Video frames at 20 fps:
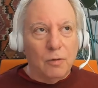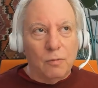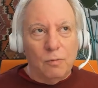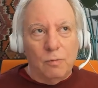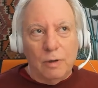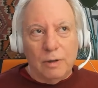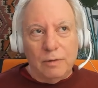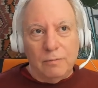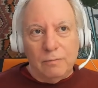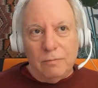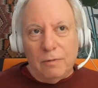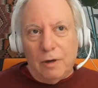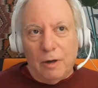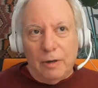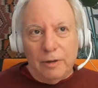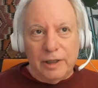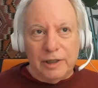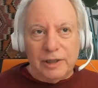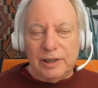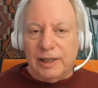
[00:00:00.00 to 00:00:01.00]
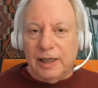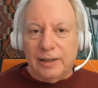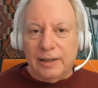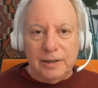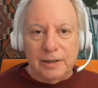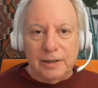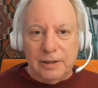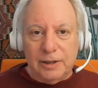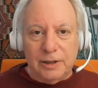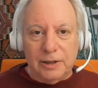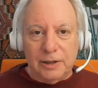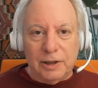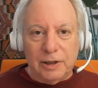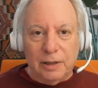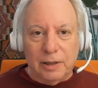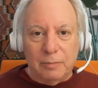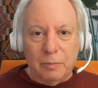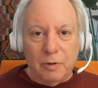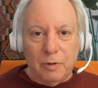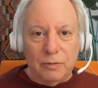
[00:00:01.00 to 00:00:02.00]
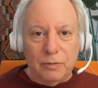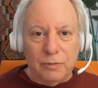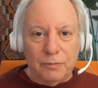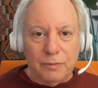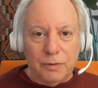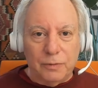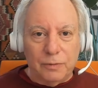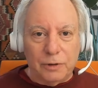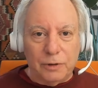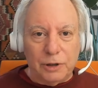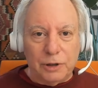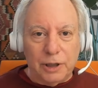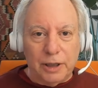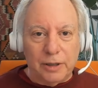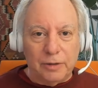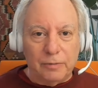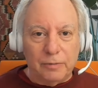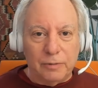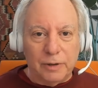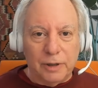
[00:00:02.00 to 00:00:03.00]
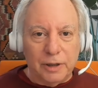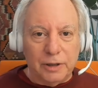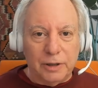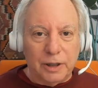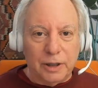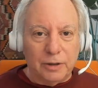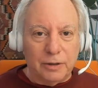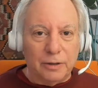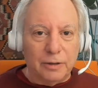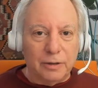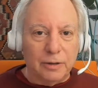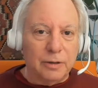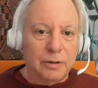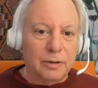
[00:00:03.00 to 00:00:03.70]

What are the sentences that both of you shared with each other?